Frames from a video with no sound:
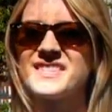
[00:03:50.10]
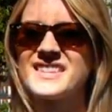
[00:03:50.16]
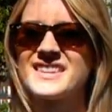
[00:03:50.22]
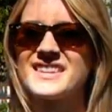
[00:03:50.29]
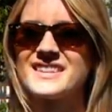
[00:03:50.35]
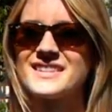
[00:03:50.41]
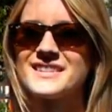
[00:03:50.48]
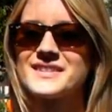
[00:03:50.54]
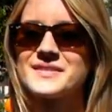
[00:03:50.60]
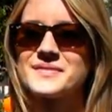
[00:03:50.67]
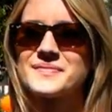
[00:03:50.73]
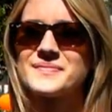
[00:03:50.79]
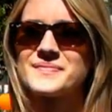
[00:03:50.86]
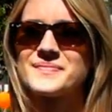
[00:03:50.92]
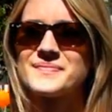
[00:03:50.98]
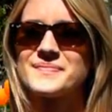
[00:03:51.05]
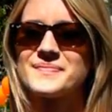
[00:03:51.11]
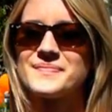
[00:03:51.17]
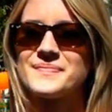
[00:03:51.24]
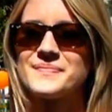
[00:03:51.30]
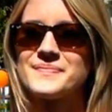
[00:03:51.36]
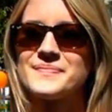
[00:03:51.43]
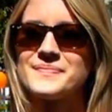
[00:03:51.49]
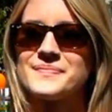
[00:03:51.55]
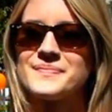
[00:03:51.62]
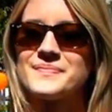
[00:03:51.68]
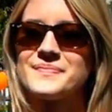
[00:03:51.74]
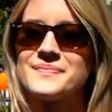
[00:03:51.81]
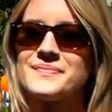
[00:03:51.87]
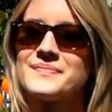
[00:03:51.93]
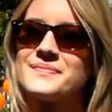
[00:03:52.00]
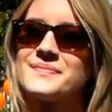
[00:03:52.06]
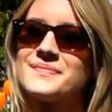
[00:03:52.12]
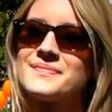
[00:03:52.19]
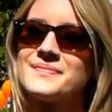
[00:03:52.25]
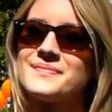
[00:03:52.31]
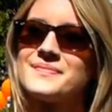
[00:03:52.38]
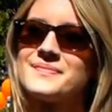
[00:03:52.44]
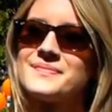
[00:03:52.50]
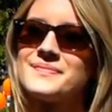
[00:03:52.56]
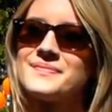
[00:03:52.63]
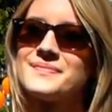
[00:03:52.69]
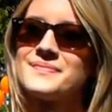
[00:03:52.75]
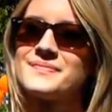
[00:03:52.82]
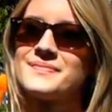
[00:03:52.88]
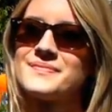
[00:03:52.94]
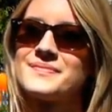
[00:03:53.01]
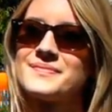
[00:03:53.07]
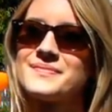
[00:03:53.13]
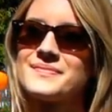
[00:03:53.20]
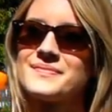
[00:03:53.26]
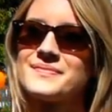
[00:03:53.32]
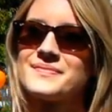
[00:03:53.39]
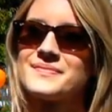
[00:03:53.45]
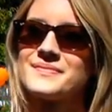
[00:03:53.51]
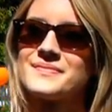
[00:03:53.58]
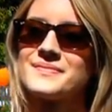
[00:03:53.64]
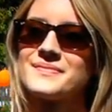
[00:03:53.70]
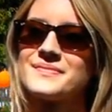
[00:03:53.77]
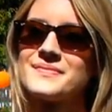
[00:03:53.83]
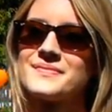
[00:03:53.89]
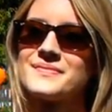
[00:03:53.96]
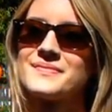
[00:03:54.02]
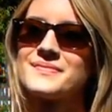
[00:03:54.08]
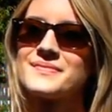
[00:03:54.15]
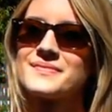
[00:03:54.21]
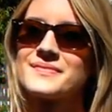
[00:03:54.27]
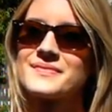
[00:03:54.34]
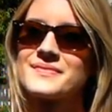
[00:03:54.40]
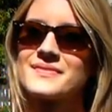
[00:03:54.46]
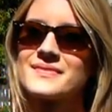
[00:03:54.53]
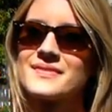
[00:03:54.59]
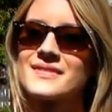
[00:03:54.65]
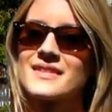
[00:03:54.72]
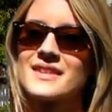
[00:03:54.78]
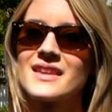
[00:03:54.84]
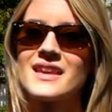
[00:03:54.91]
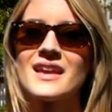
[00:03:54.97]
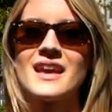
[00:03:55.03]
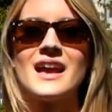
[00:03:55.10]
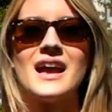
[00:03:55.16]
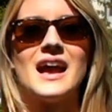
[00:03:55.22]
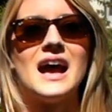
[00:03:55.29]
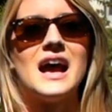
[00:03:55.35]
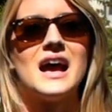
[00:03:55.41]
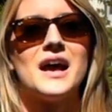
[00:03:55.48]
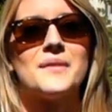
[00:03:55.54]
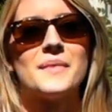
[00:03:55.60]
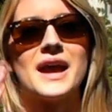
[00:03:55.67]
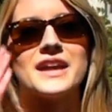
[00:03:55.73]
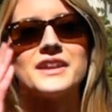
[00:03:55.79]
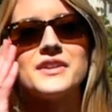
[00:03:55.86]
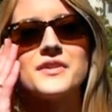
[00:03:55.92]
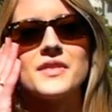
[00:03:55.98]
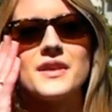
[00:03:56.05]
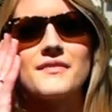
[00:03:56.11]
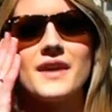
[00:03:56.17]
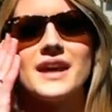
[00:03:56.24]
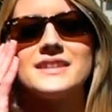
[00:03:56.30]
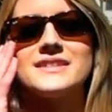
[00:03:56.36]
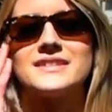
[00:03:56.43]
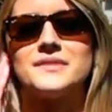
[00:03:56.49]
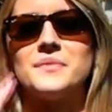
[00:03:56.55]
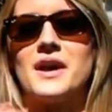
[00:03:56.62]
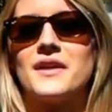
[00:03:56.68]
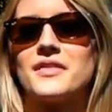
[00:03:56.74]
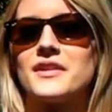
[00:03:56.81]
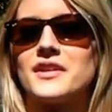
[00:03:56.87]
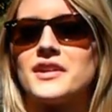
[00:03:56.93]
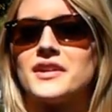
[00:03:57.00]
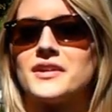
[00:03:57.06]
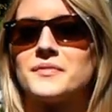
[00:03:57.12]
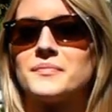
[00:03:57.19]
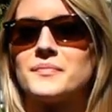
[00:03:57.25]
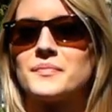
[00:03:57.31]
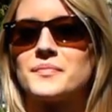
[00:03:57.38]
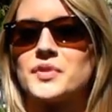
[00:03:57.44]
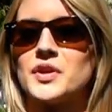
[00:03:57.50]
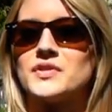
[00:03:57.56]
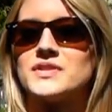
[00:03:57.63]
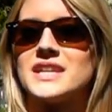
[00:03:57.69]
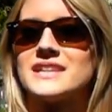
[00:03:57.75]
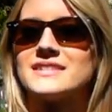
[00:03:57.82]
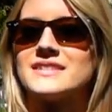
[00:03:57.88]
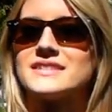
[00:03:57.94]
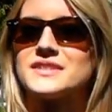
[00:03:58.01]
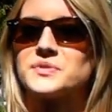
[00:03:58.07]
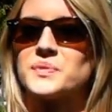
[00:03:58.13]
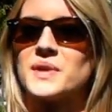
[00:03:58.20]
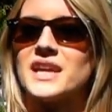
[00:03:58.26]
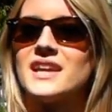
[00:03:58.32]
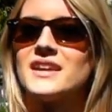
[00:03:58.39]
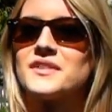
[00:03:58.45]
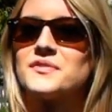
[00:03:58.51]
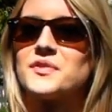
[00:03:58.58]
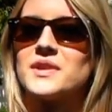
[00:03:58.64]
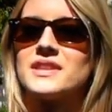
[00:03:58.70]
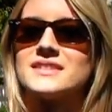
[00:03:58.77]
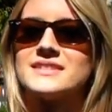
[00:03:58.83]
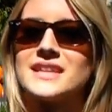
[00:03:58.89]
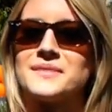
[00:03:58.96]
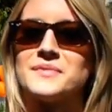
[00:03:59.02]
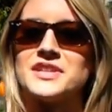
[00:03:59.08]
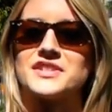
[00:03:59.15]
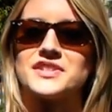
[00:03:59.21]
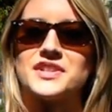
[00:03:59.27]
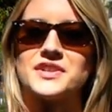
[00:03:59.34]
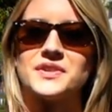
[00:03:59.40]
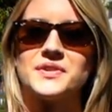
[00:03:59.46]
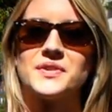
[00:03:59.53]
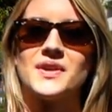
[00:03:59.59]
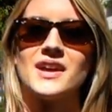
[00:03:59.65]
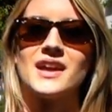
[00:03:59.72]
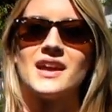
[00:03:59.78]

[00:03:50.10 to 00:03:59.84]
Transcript: Yeah, so, uh, how many more of, um, of, these kind of events are going to be uh, going on around here? Um, I know they've had some other protests this week for the same issue.